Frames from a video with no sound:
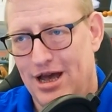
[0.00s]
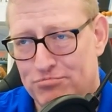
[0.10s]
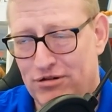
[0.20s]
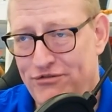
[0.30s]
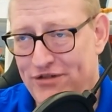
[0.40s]

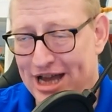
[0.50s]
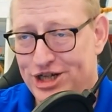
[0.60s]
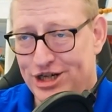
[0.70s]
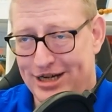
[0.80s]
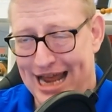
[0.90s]

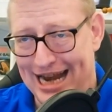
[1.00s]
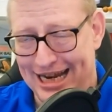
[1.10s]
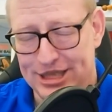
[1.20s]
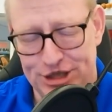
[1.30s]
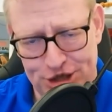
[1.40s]
profession and
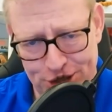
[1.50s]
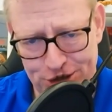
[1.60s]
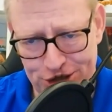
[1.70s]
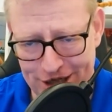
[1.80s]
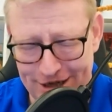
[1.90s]

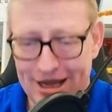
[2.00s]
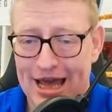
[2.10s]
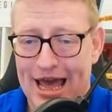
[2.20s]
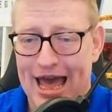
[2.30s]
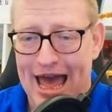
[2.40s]
institution
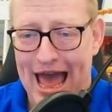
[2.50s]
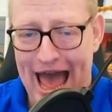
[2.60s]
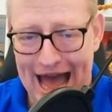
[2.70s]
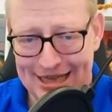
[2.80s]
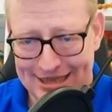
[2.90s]

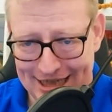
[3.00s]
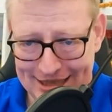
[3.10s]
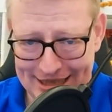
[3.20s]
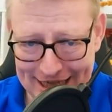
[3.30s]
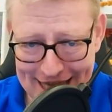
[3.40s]
as is
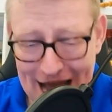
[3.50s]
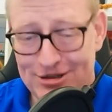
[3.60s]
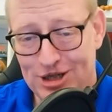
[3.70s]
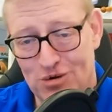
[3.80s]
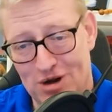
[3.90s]
the
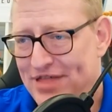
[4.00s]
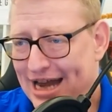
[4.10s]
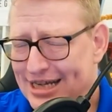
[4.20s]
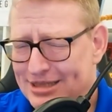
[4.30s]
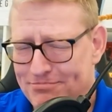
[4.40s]
accounting world. That
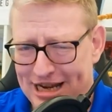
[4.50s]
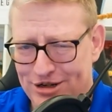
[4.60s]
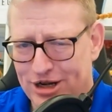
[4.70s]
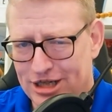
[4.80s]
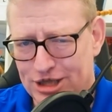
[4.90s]
doesn't mean
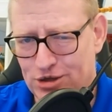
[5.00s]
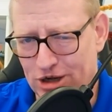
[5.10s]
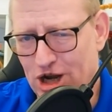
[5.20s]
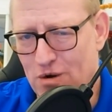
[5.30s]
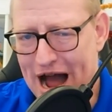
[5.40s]
you can just sort of
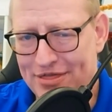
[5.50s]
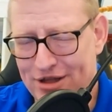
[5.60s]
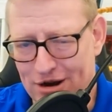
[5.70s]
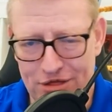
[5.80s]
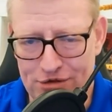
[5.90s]
go out
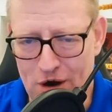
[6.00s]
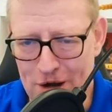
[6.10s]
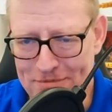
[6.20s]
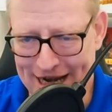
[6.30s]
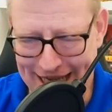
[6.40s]
there and throw
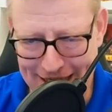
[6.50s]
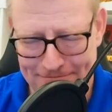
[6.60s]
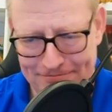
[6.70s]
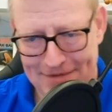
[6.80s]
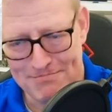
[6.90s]
up any
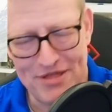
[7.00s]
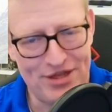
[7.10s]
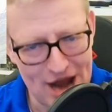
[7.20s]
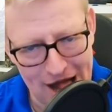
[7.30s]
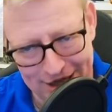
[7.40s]

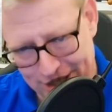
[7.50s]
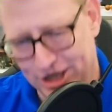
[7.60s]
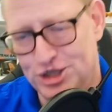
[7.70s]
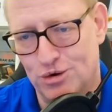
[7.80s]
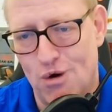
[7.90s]
methodology
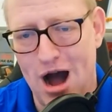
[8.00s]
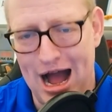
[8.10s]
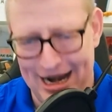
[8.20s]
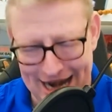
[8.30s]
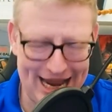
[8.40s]
that you
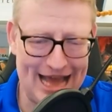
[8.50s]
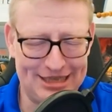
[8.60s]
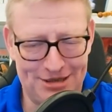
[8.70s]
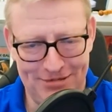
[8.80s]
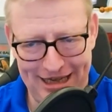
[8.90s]
want. It has
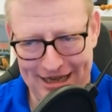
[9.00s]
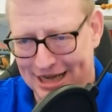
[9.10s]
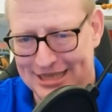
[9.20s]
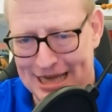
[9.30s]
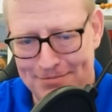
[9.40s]
to be
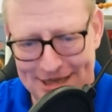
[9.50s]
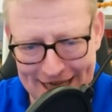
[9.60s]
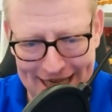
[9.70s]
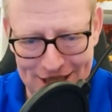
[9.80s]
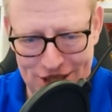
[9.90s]
accepted
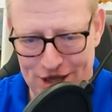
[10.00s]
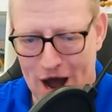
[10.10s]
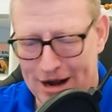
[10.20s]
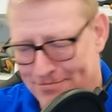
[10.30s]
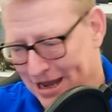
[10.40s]
into the
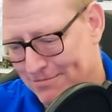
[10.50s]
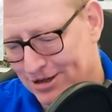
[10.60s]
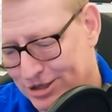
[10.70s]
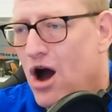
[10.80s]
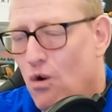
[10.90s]
audit
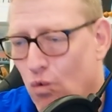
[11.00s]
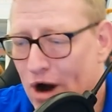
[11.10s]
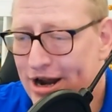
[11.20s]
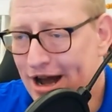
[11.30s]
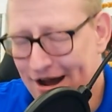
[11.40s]
papers.
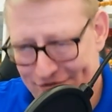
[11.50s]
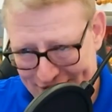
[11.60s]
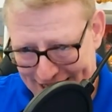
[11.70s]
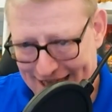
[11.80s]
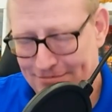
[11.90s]
One of
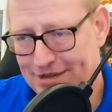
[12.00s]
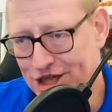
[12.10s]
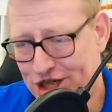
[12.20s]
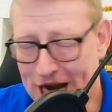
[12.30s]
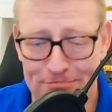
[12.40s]
the
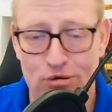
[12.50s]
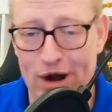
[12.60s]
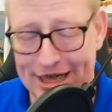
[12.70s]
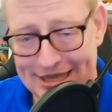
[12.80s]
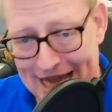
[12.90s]

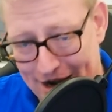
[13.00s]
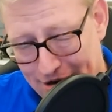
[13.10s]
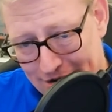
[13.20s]
checkpoints that